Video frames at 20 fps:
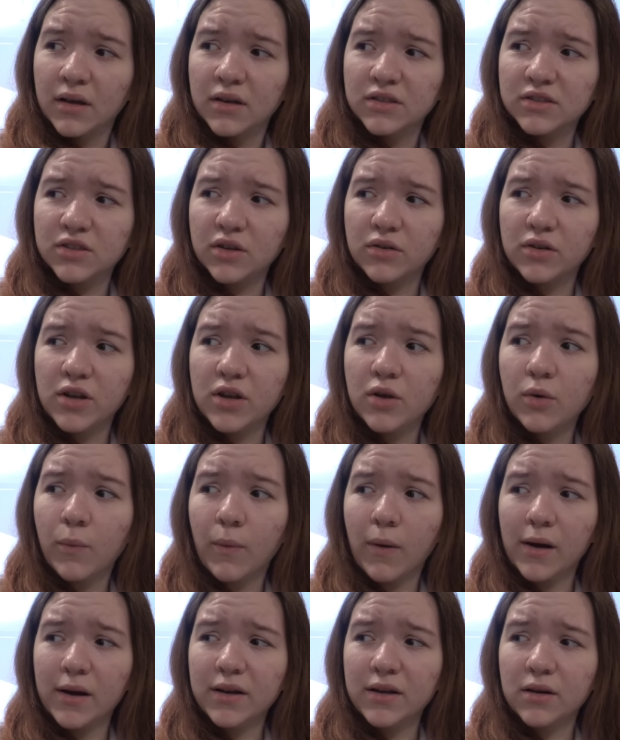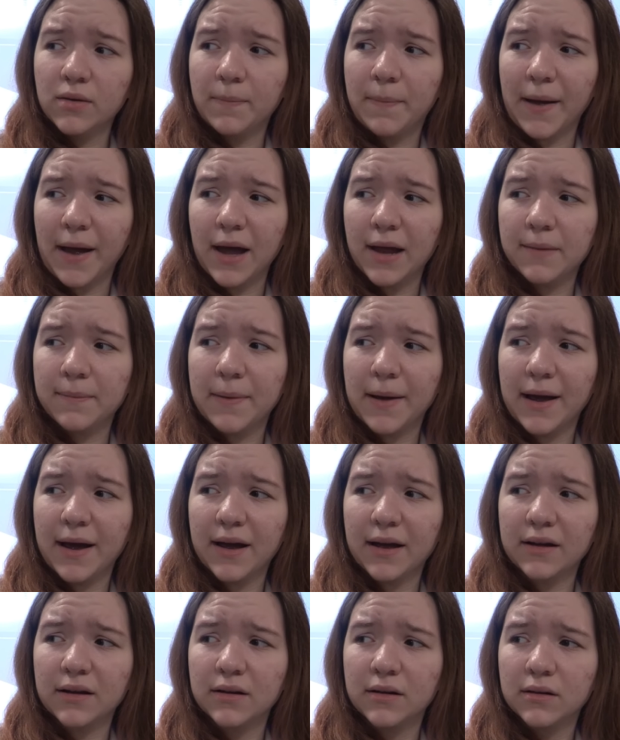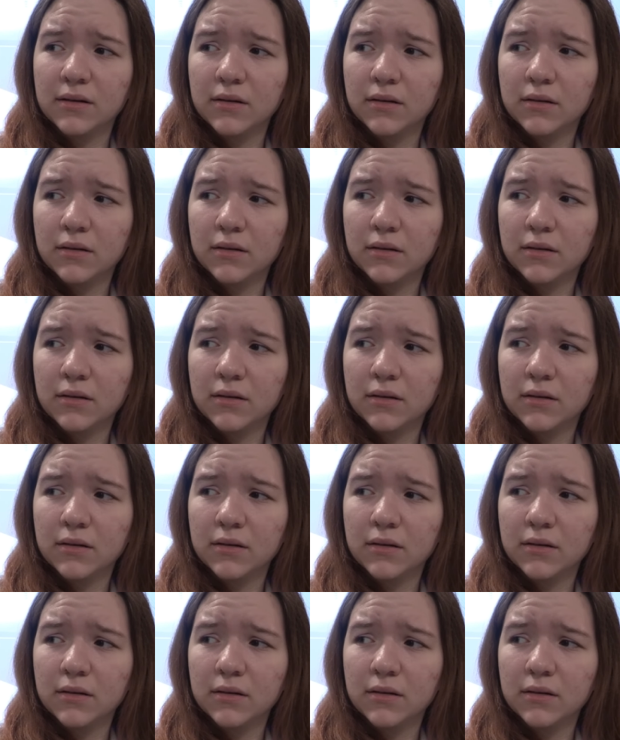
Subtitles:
So do you want your bat back?